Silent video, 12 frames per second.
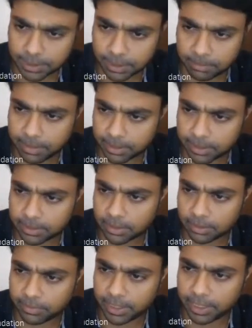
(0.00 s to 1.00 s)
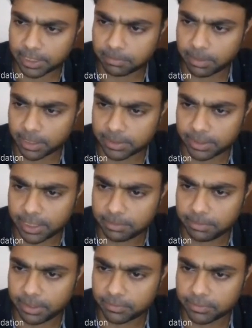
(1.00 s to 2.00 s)
decision makers at various banks
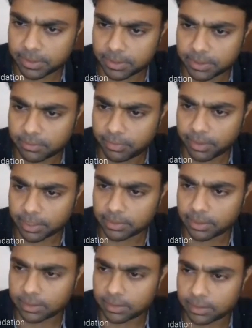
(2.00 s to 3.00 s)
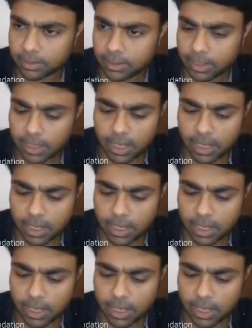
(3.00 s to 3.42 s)
and NBFCs, is the fact that